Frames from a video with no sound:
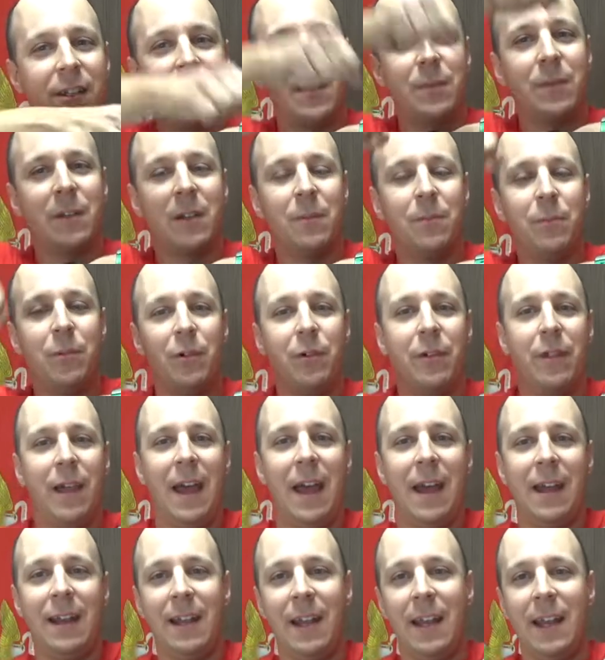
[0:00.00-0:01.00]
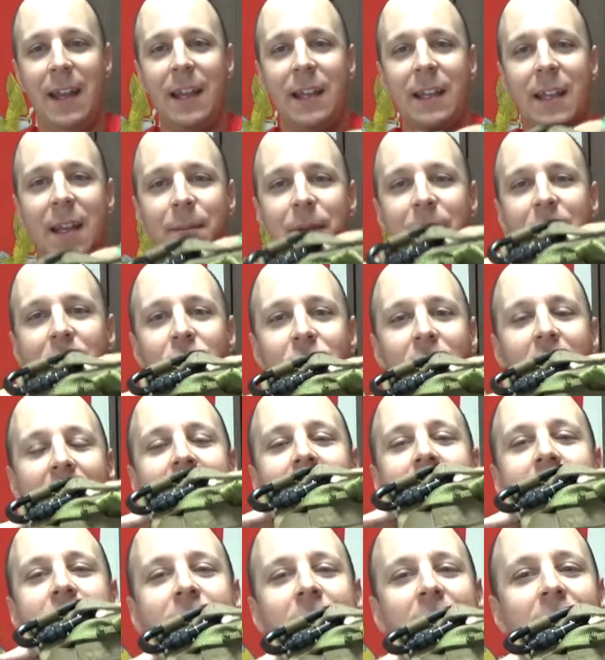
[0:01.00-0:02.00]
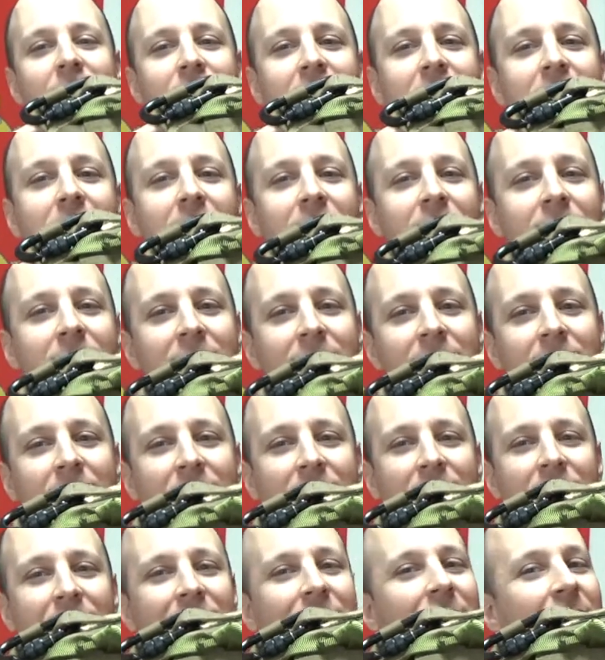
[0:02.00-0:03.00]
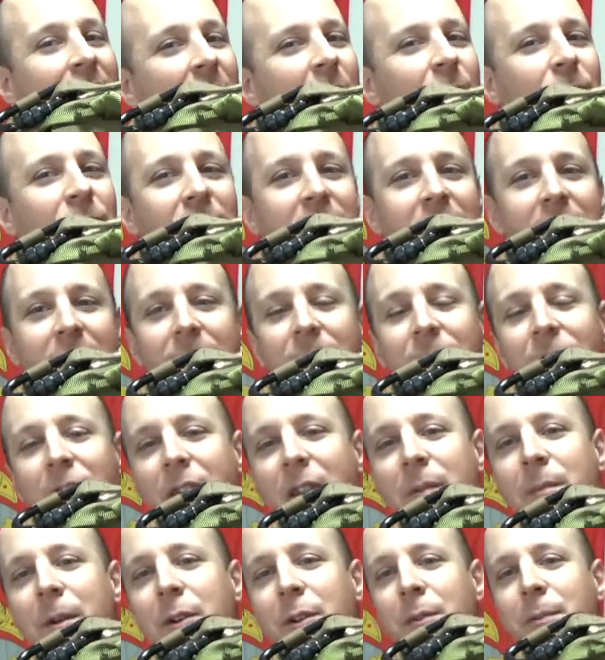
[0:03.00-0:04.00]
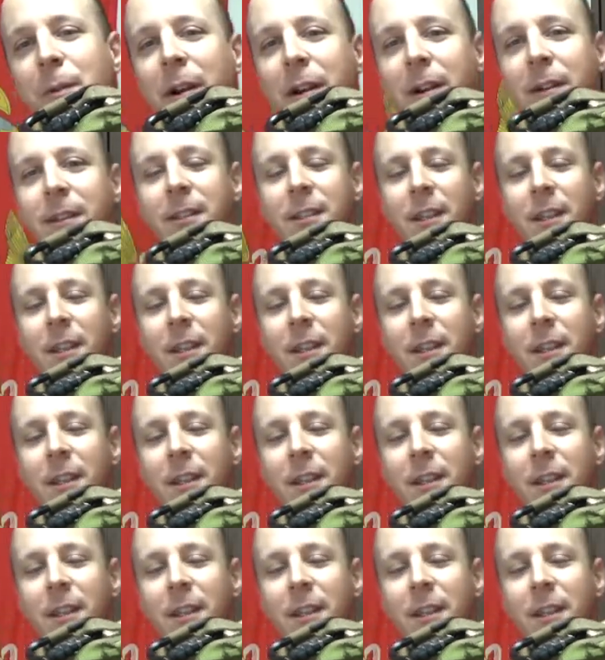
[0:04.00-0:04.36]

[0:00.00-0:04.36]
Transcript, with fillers: Someone could pull that and get me dragged to safety. Hopefully, for the most part.